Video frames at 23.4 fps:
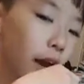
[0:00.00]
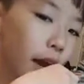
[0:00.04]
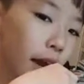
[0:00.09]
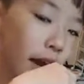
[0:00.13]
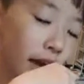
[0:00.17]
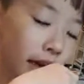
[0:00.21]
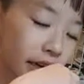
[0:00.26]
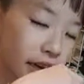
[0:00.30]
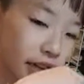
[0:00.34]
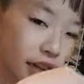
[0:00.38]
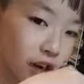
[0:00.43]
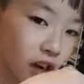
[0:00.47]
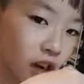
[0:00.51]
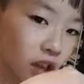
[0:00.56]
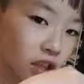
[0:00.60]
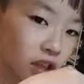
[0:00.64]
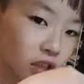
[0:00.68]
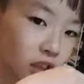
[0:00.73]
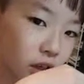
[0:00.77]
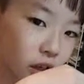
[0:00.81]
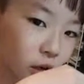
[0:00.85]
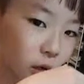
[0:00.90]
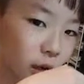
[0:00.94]
and then
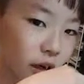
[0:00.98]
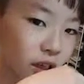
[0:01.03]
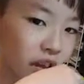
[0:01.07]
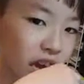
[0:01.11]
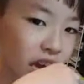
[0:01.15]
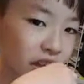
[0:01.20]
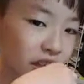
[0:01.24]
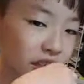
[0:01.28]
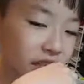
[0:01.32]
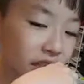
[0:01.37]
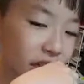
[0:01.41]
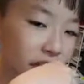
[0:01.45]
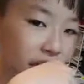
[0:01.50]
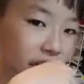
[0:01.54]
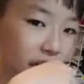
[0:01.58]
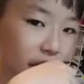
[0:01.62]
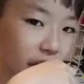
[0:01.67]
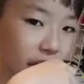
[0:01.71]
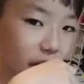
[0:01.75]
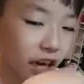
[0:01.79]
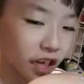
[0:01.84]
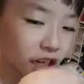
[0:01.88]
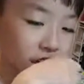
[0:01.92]
Oscar went inside the
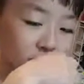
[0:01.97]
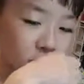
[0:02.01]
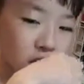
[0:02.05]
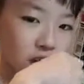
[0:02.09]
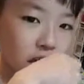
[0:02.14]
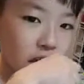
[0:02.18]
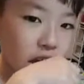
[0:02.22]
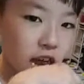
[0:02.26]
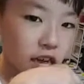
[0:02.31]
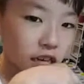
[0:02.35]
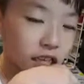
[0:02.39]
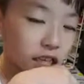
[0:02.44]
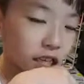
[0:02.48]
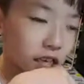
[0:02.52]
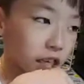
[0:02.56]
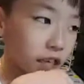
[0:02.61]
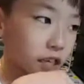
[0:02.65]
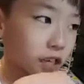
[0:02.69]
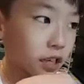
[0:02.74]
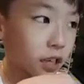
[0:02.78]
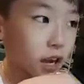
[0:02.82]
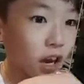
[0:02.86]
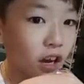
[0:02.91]
cage, and
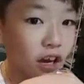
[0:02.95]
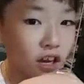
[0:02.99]
then